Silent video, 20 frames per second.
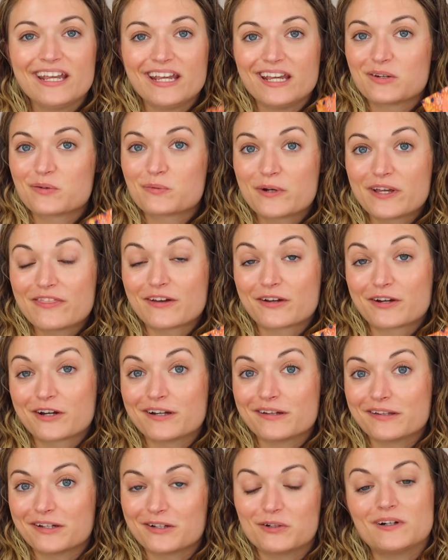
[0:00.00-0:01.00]
And with
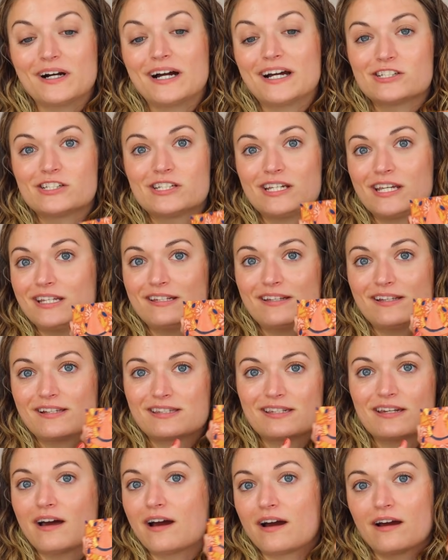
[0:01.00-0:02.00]
acrylic gouache, it does
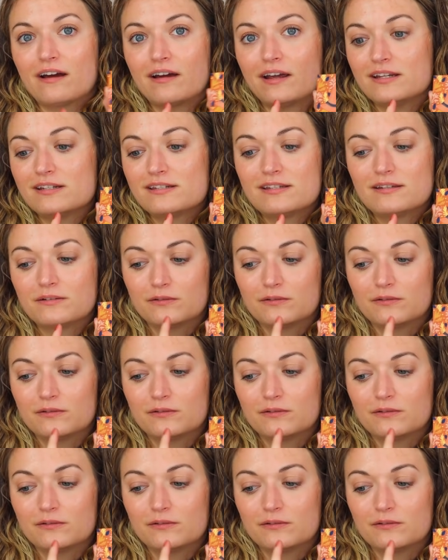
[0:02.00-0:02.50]
not